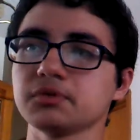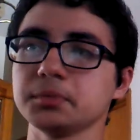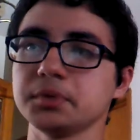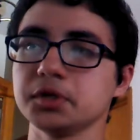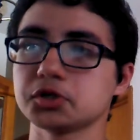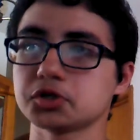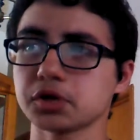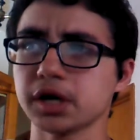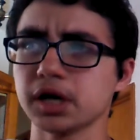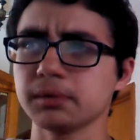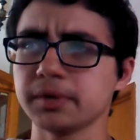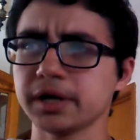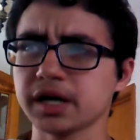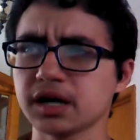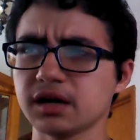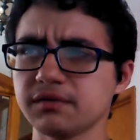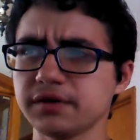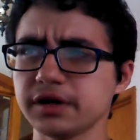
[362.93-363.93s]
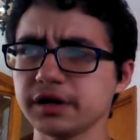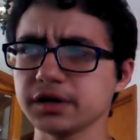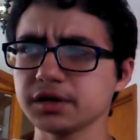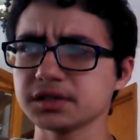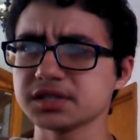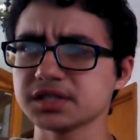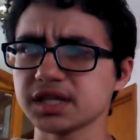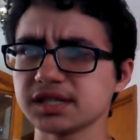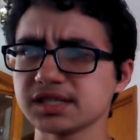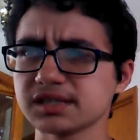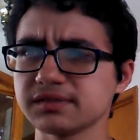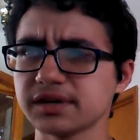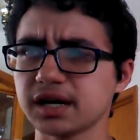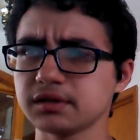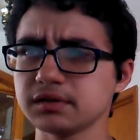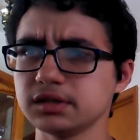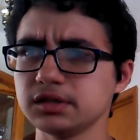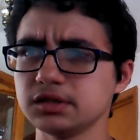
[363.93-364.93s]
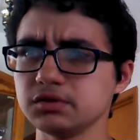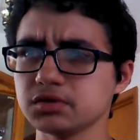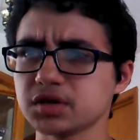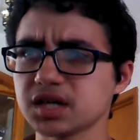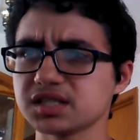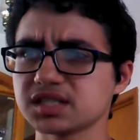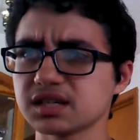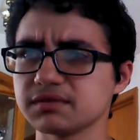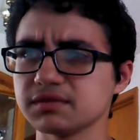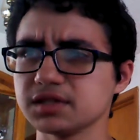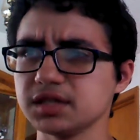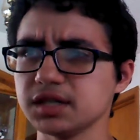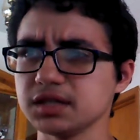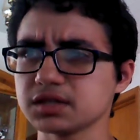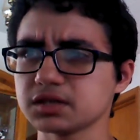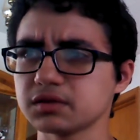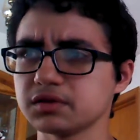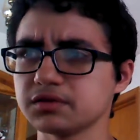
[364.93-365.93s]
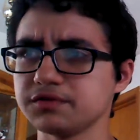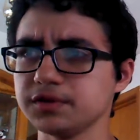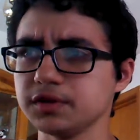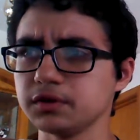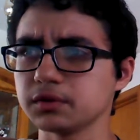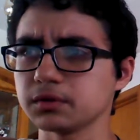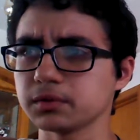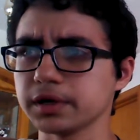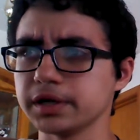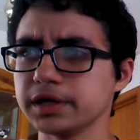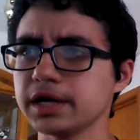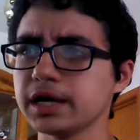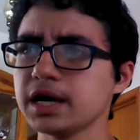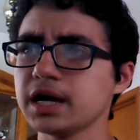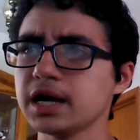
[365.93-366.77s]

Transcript: for me to try, but I got a very good sense of how 2K17 is going to feel in the ring,